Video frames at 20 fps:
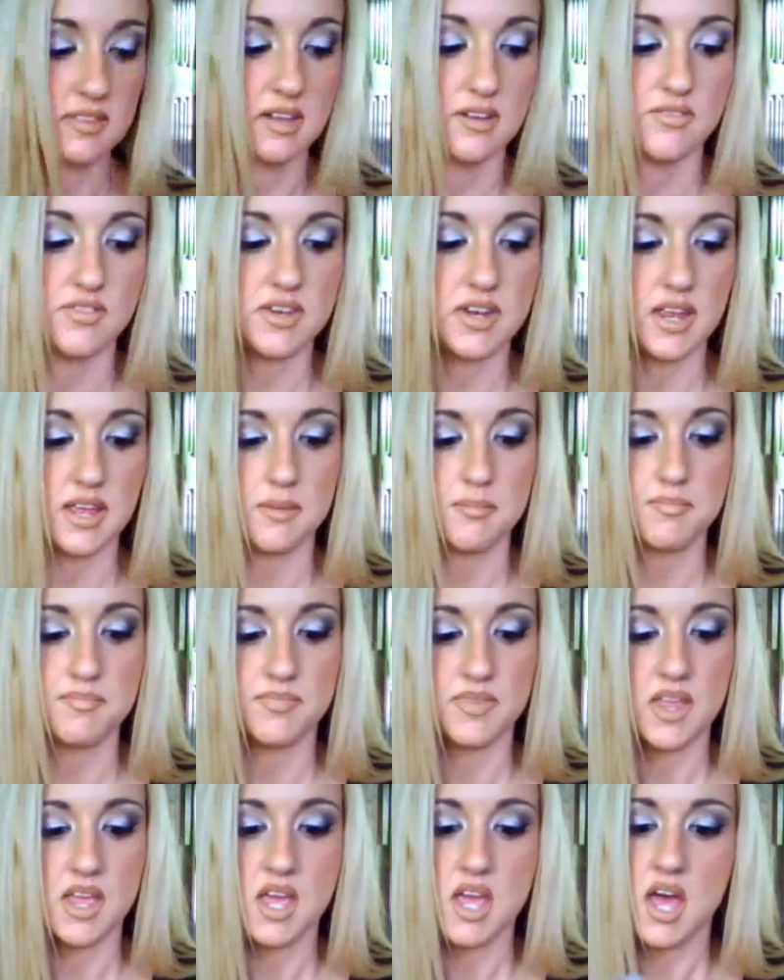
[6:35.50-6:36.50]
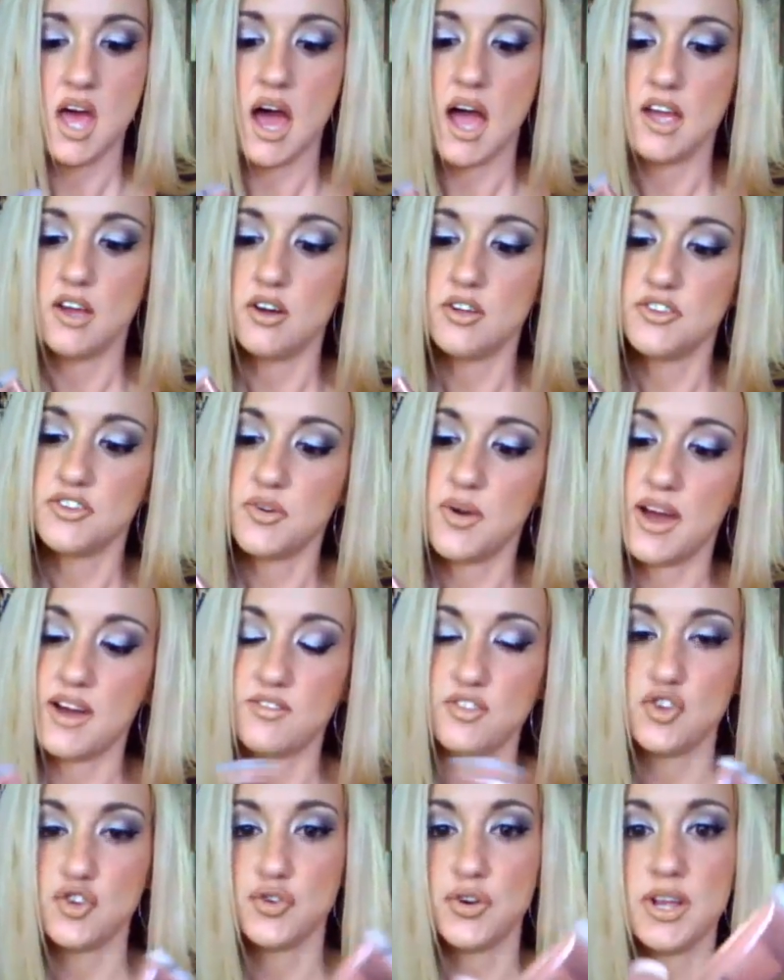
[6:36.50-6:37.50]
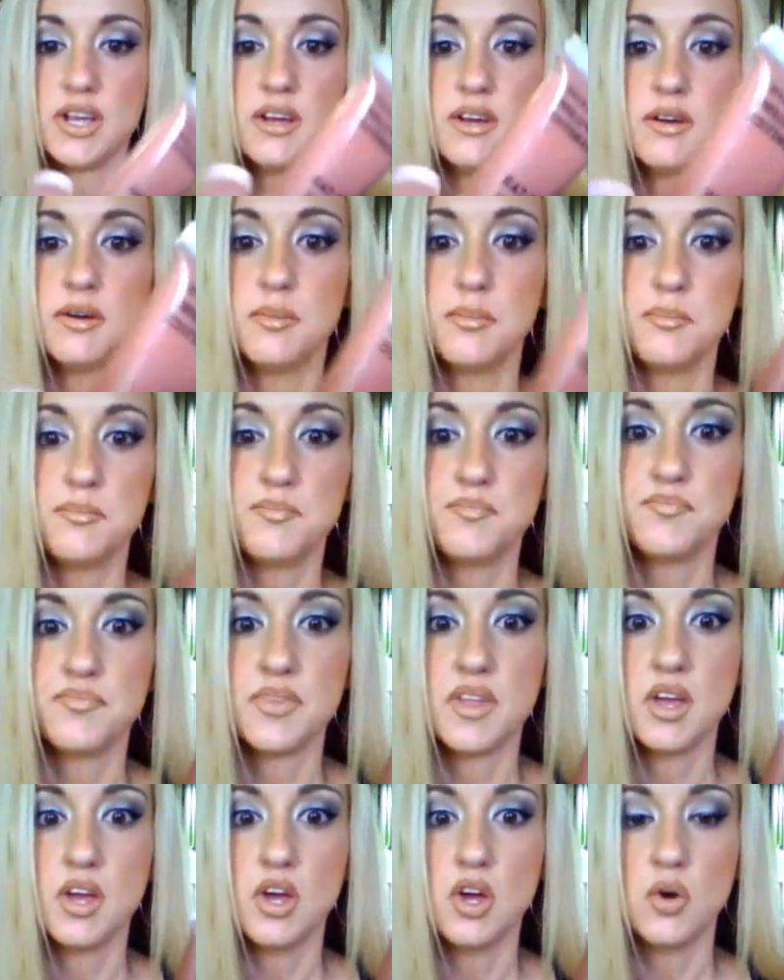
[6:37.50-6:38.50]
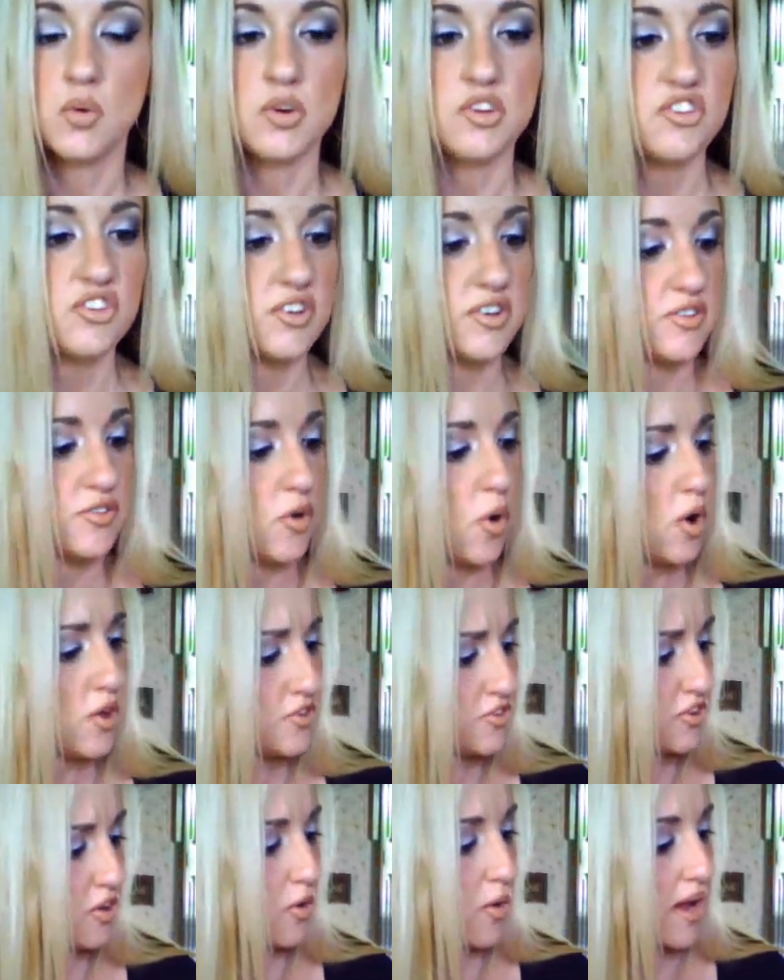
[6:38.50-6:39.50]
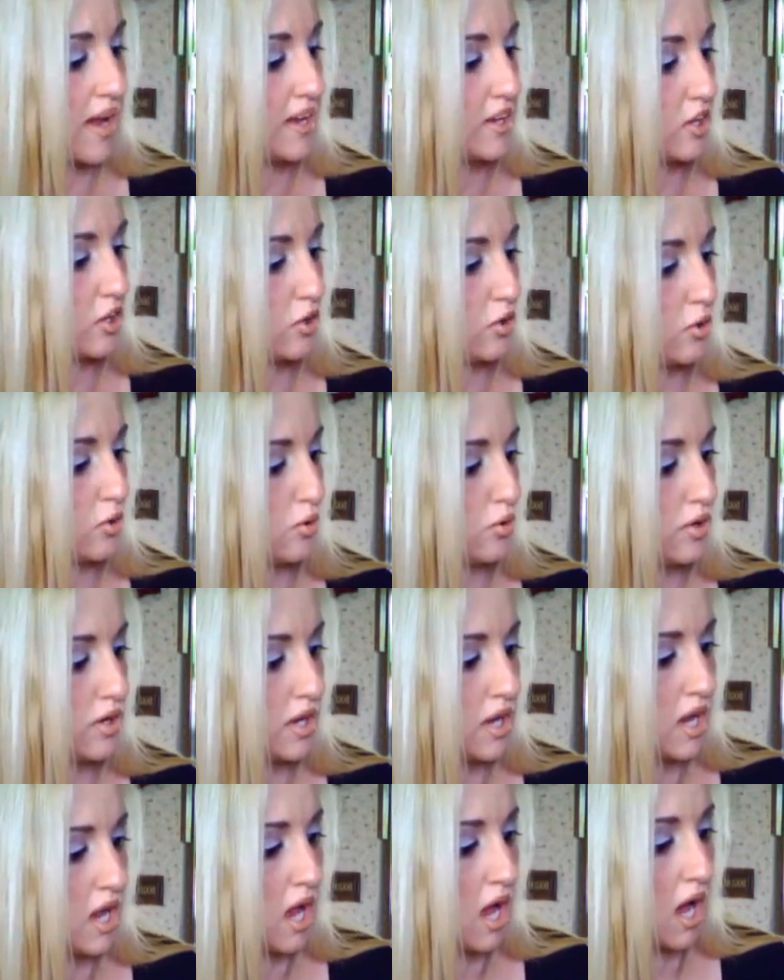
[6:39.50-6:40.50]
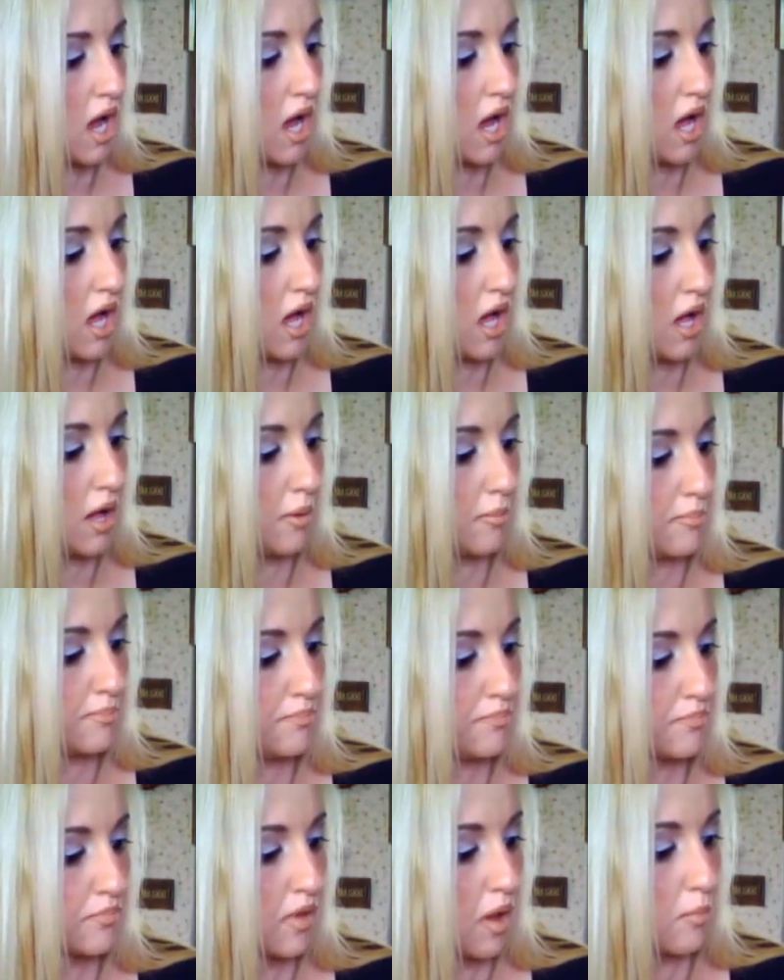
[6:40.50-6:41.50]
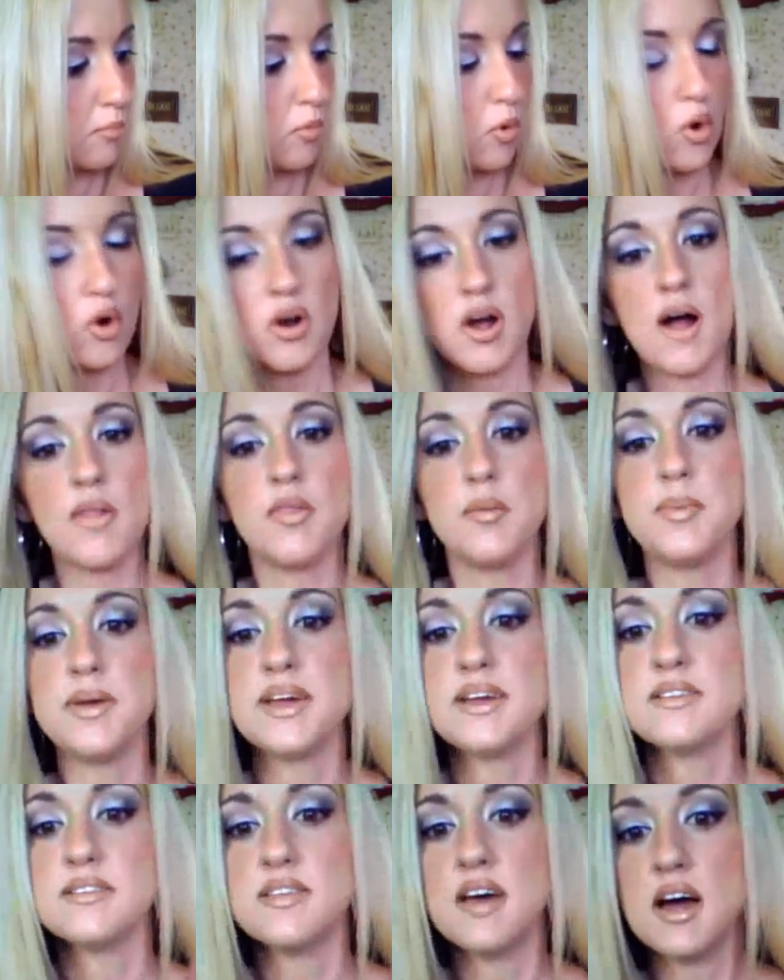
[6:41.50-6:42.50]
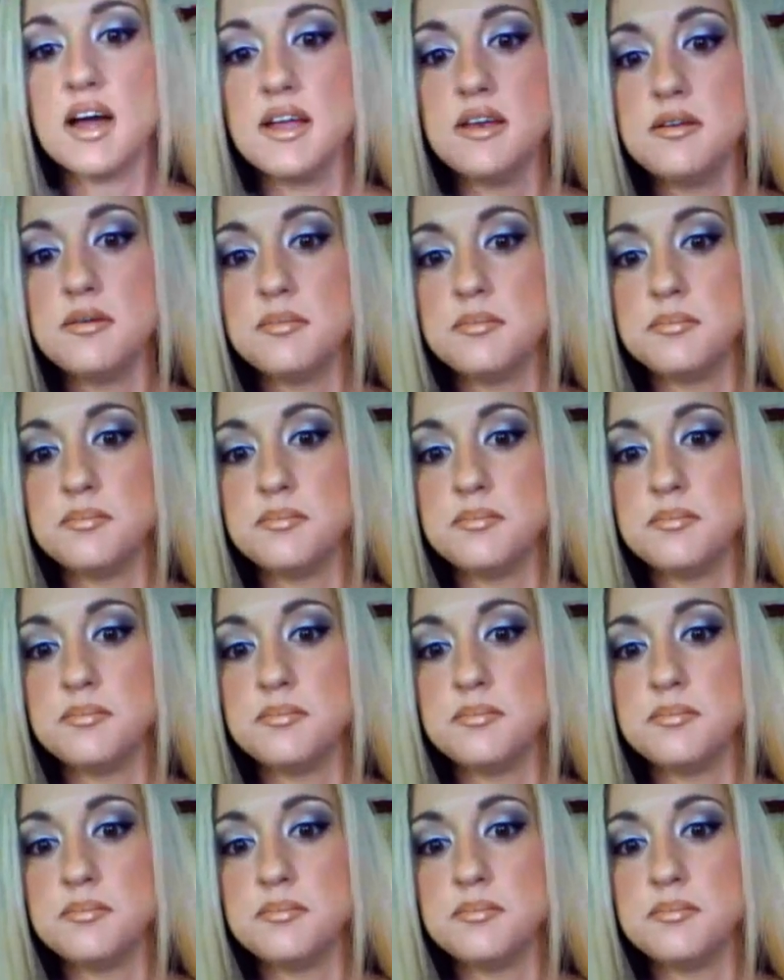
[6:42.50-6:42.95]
Love the name. I also have Trick, which is also a nude, um, more on the pink side.